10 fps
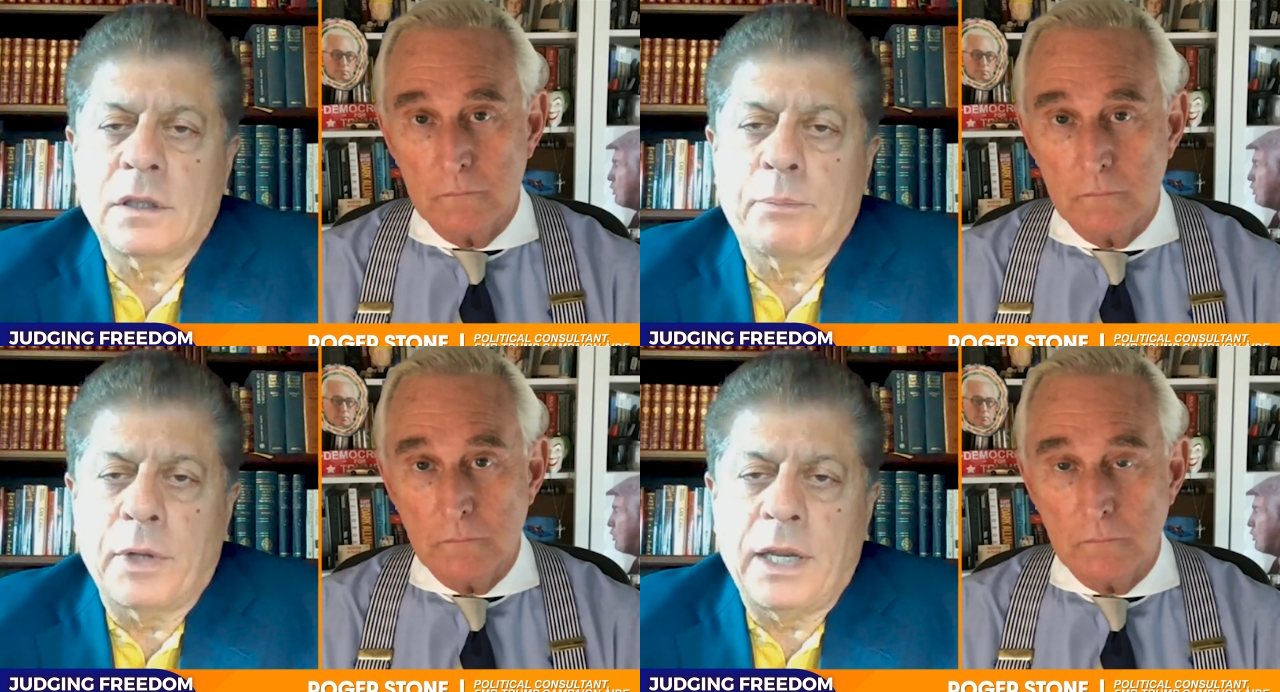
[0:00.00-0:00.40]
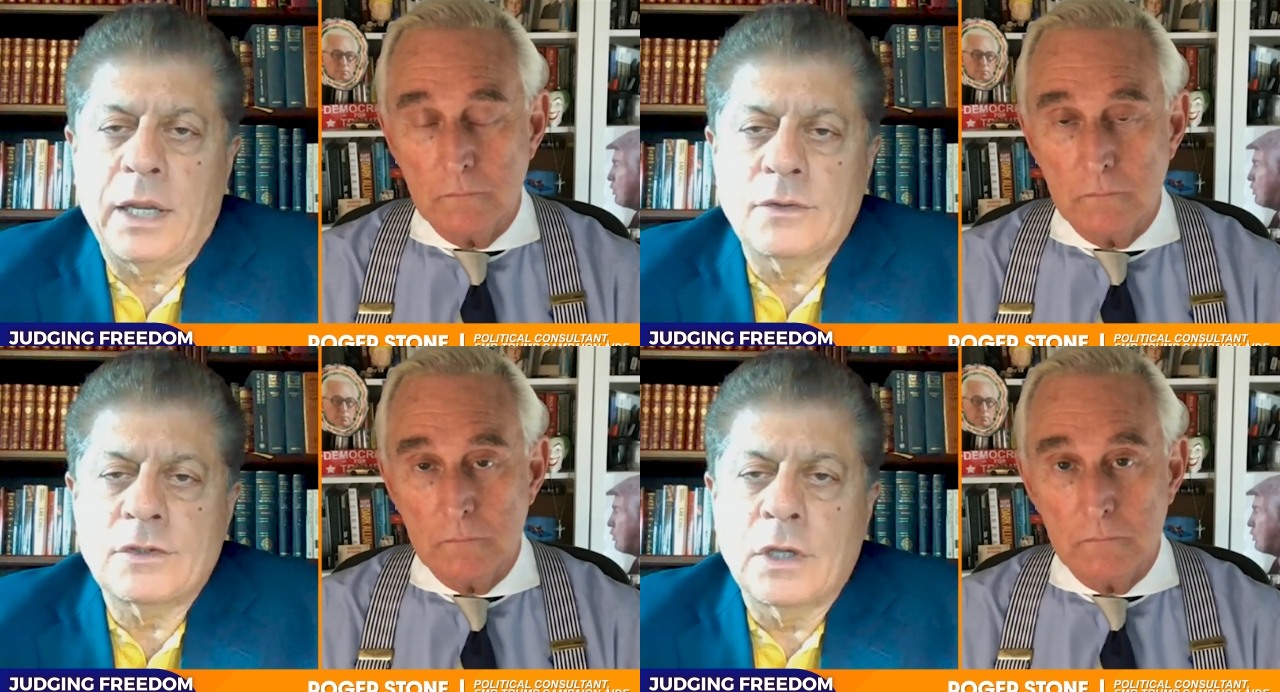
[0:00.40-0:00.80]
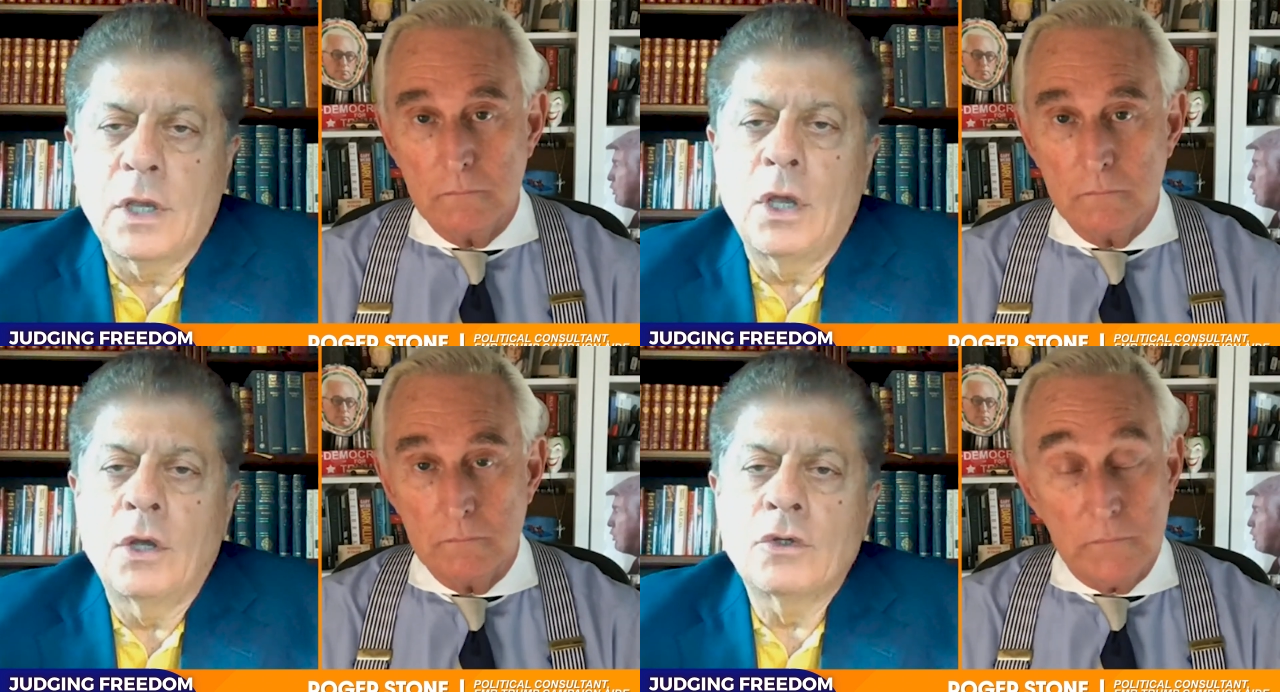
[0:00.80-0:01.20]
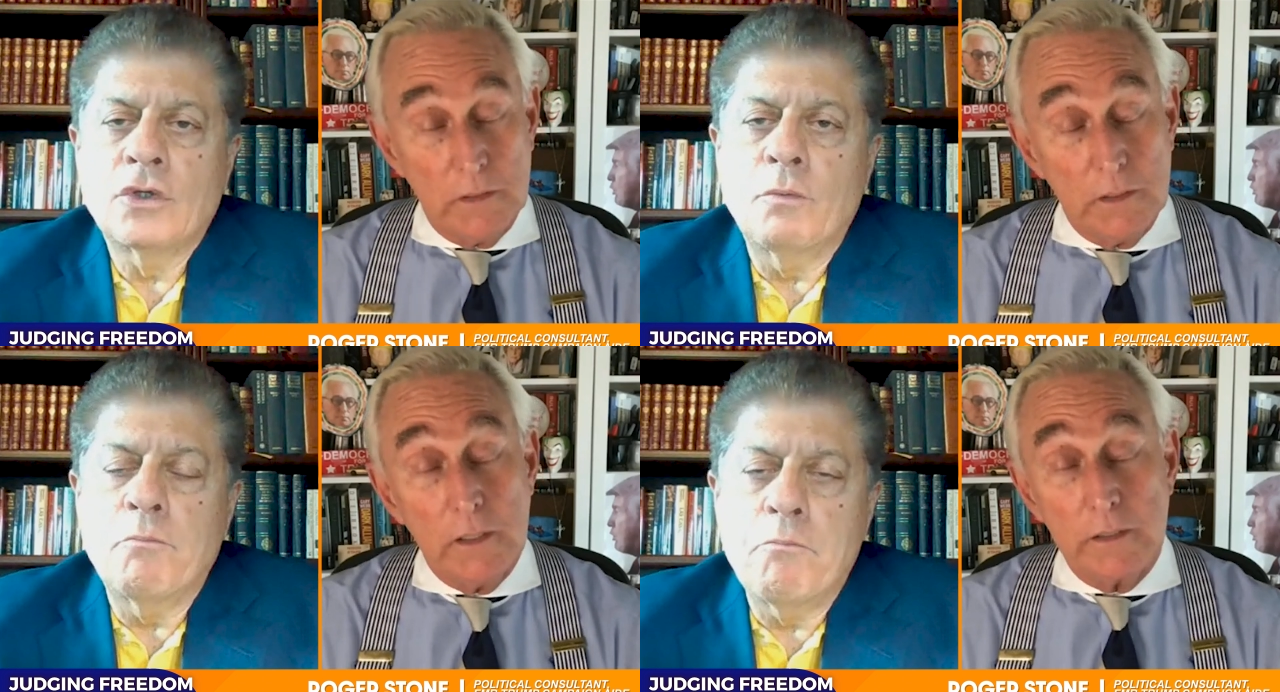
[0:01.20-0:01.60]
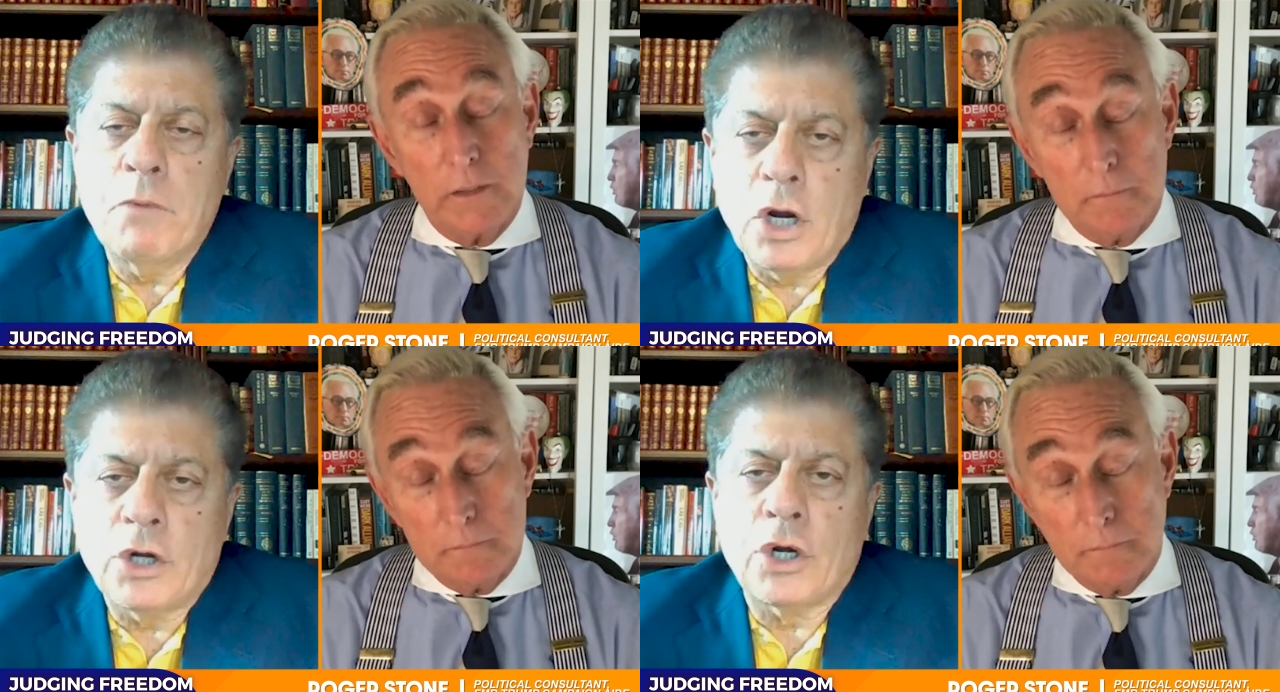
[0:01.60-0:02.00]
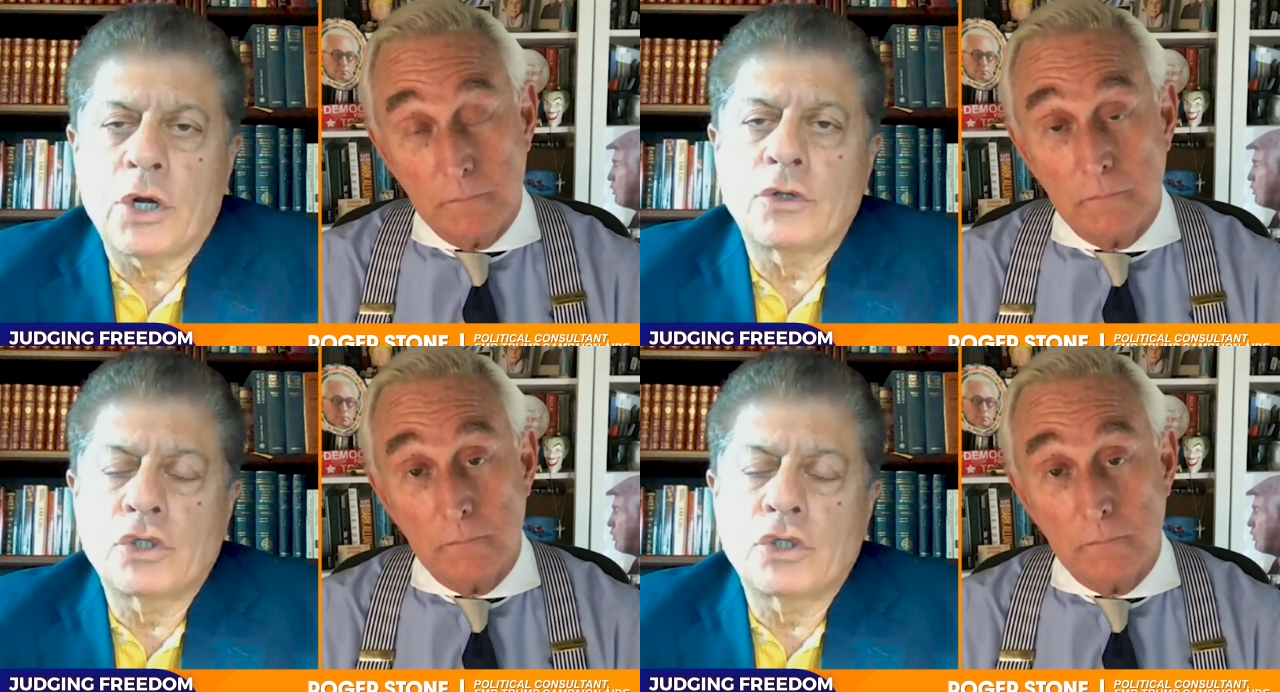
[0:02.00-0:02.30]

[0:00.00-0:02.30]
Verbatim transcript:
Speaker 1: the plans to murder